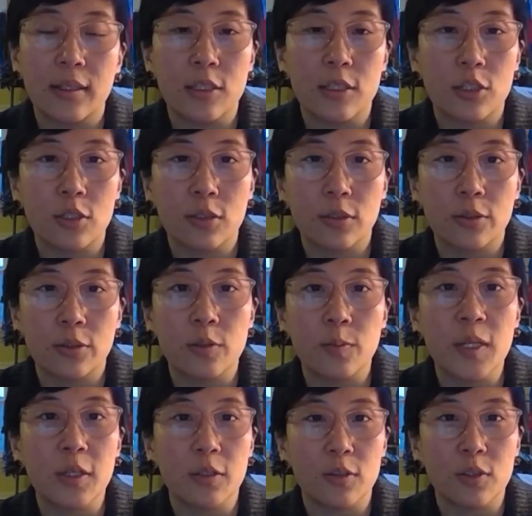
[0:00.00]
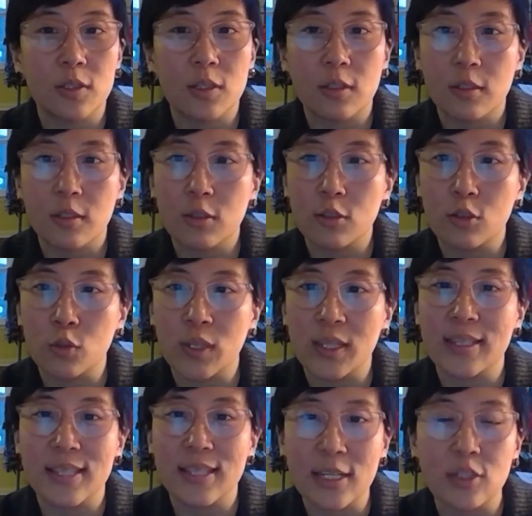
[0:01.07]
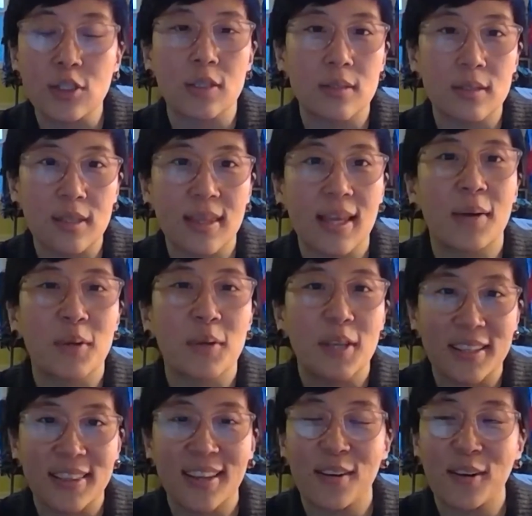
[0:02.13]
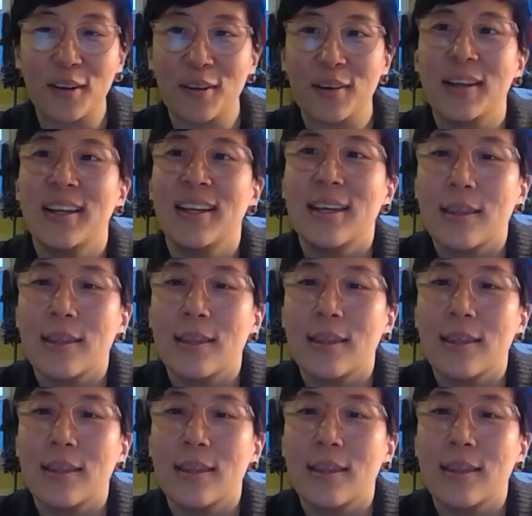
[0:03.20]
additional speakers to, to join the sessions in that way our